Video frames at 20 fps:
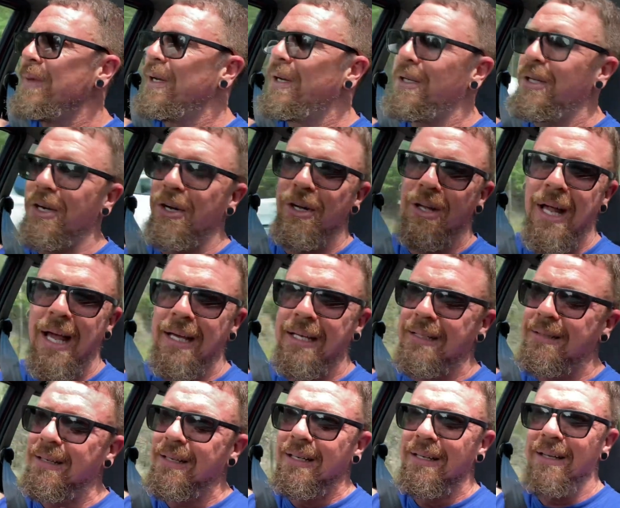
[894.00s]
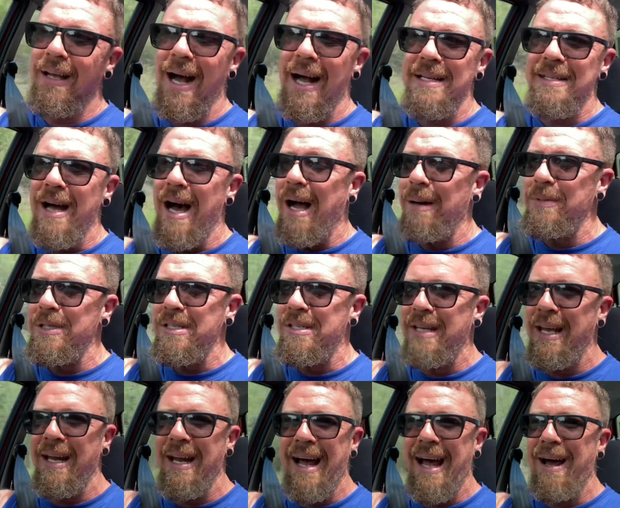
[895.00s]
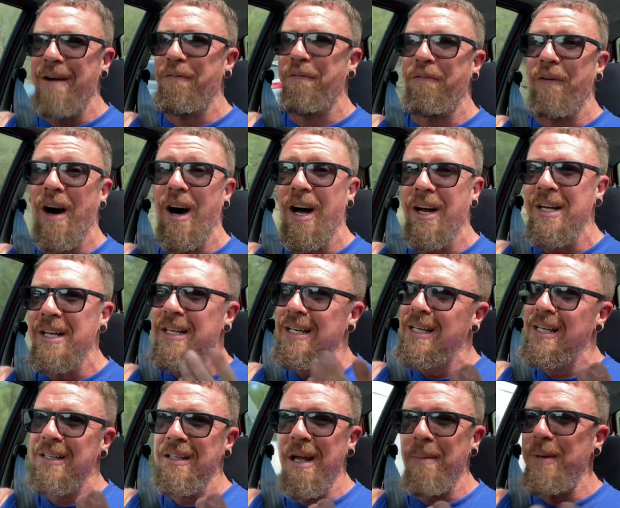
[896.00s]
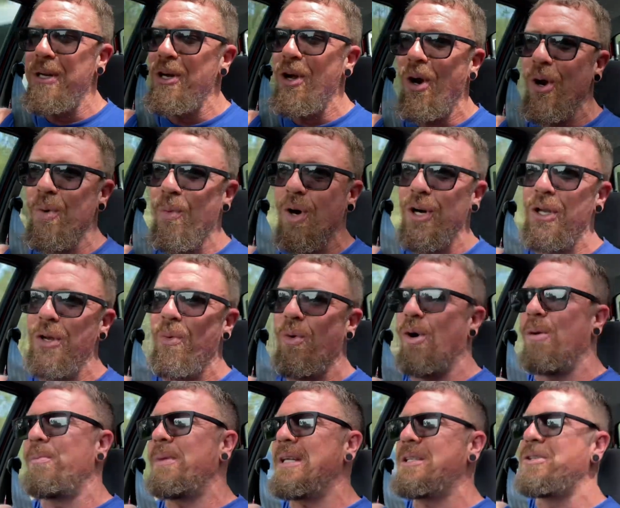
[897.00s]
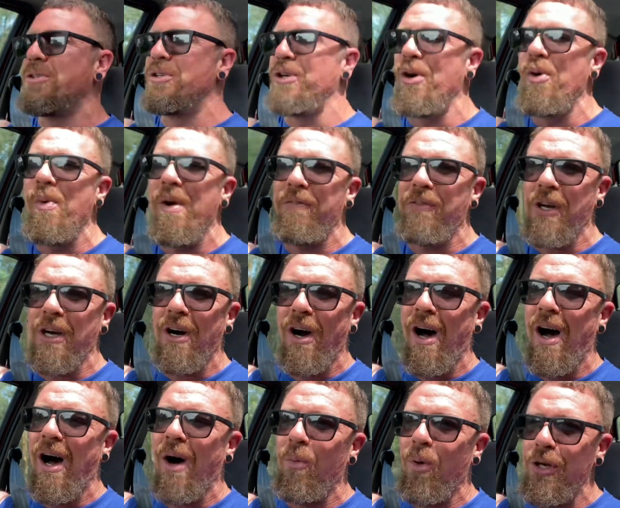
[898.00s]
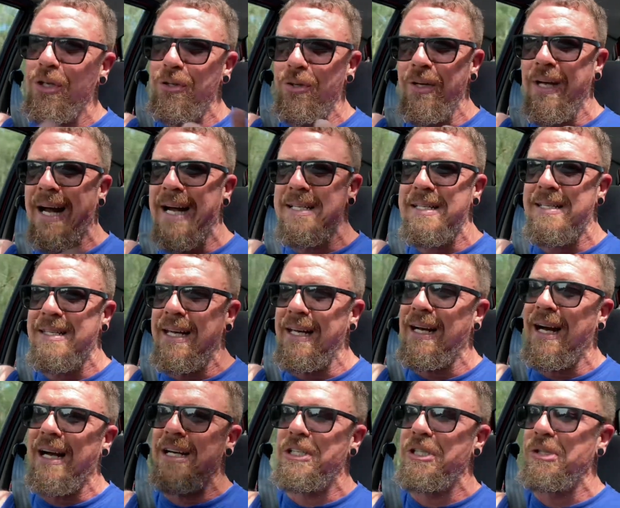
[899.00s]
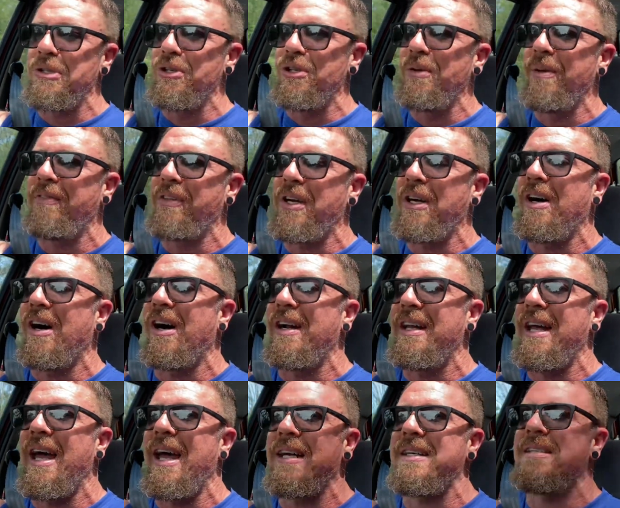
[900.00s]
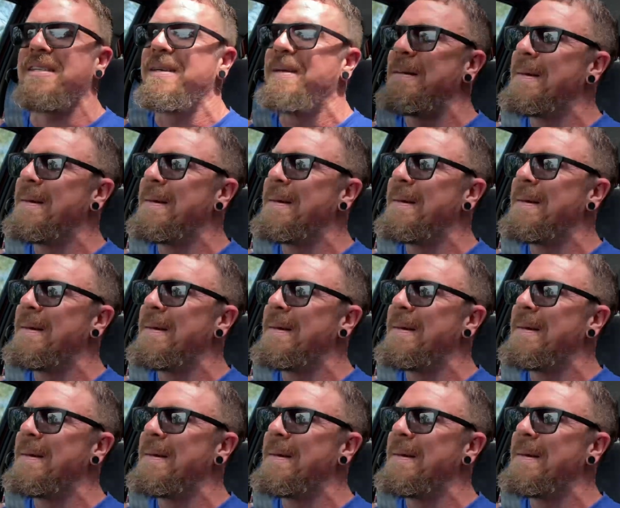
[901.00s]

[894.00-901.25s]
You know, like, guys, I'm just here to have fun. Let me know what you want me to do with the car, what you guys think I should do with the car next.